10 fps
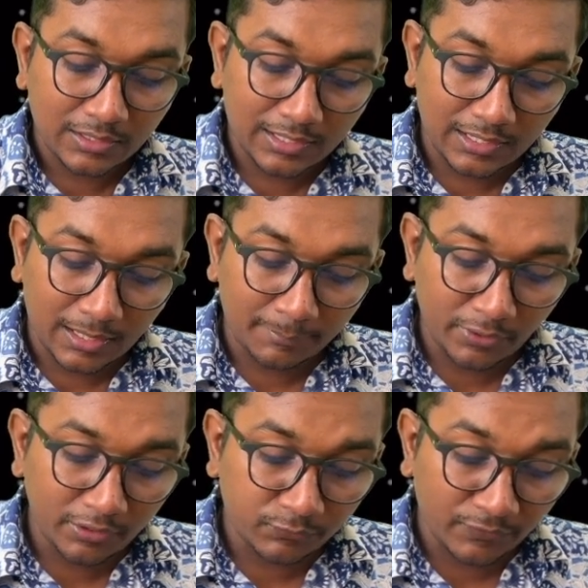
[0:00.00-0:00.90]
And I'm
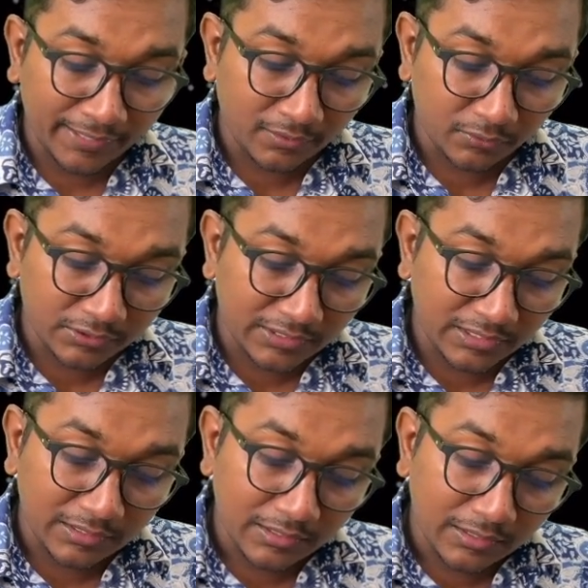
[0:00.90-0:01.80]
going to find out,
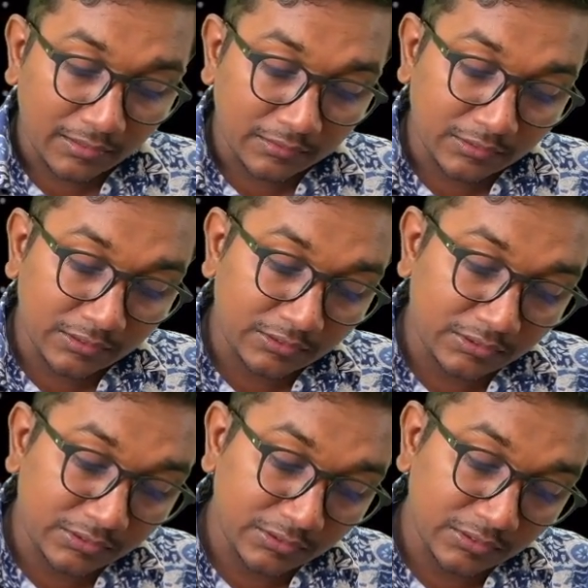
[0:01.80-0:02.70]
see,
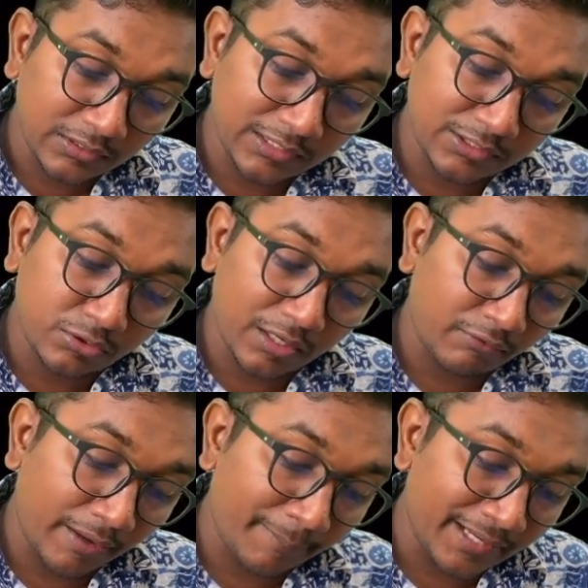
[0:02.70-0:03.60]
this d square
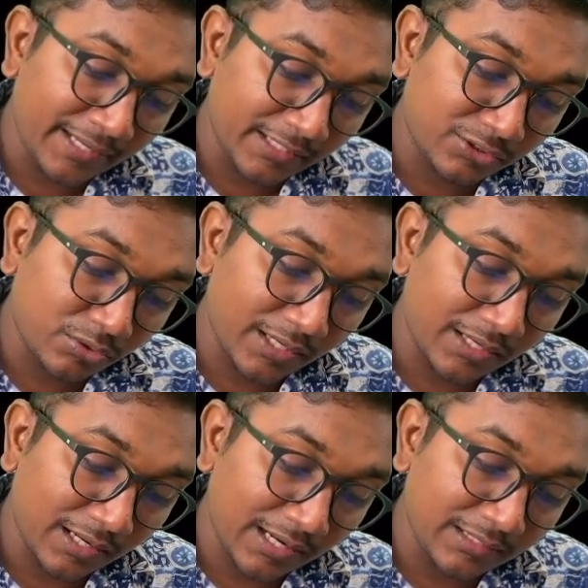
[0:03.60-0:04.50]
y by dx
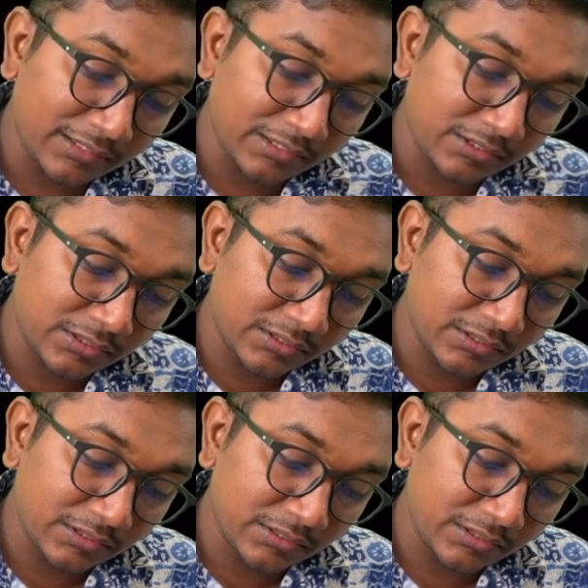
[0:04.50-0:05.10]
square at these